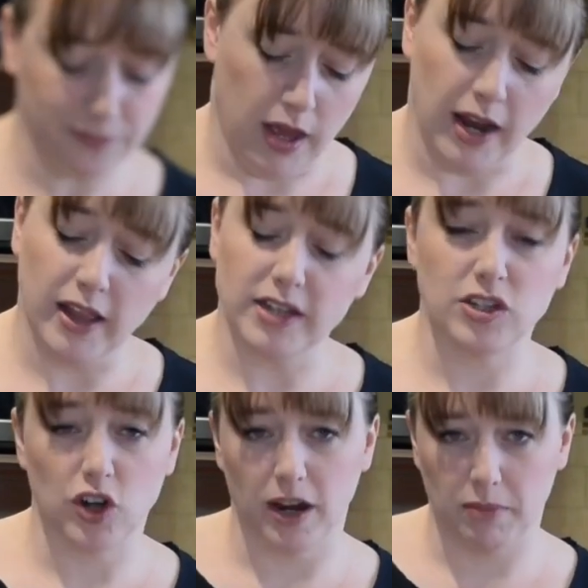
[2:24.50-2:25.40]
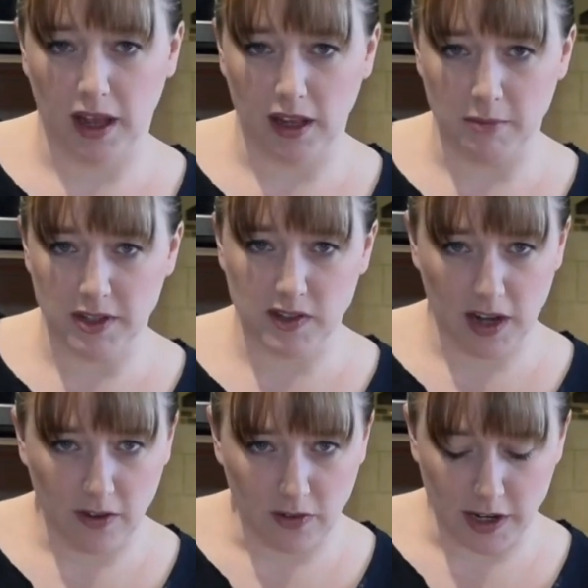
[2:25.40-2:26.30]
And I like to try and pick lemons
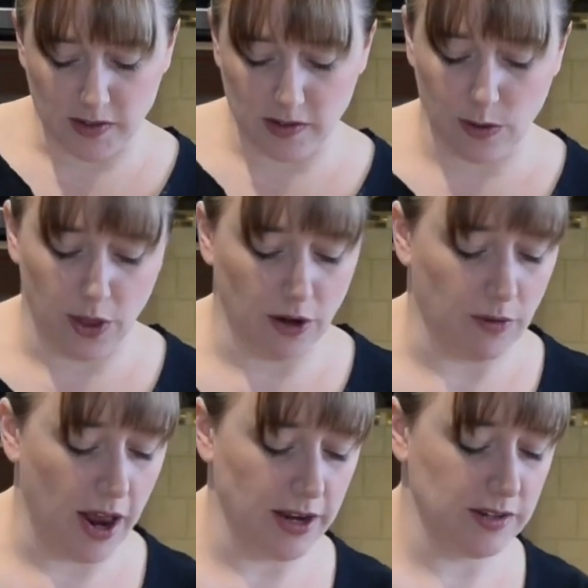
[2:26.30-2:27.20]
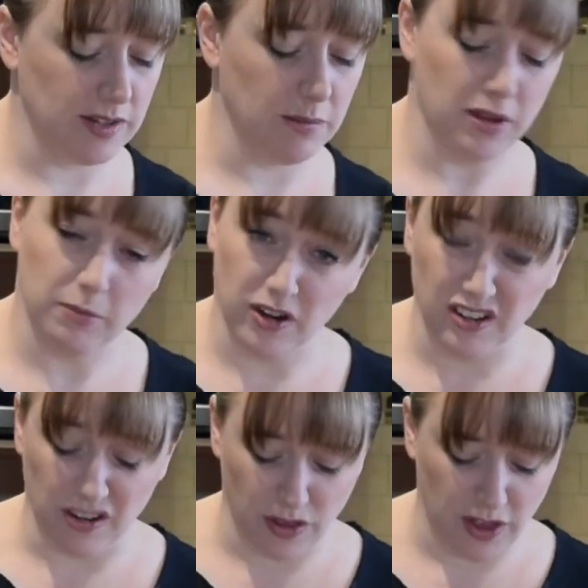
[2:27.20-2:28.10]
that have nice thick rind. Some of them are a
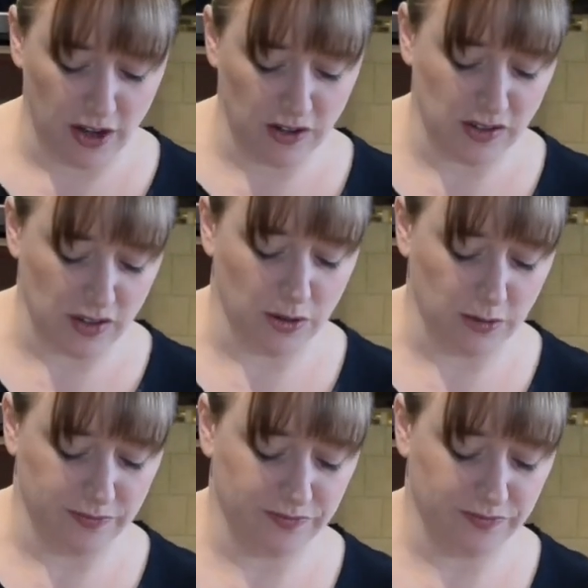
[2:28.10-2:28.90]
little thinner, so